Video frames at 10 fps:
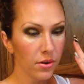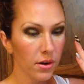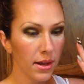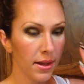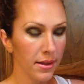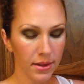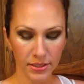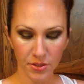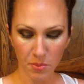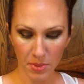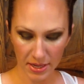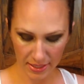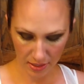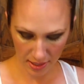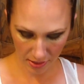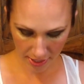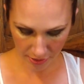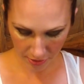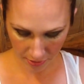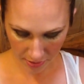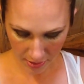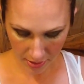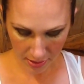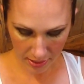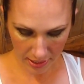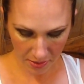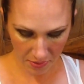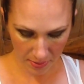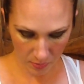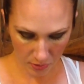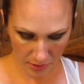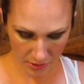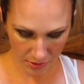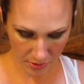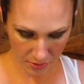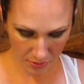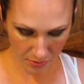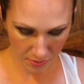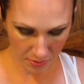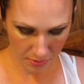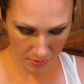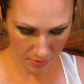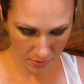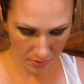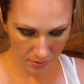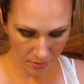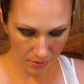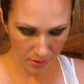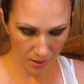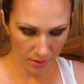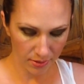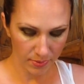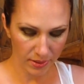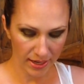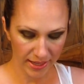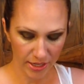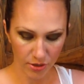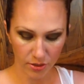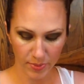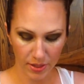other eye. I did my eyeliner. Now I'm going to do a little bit of eyeliner on the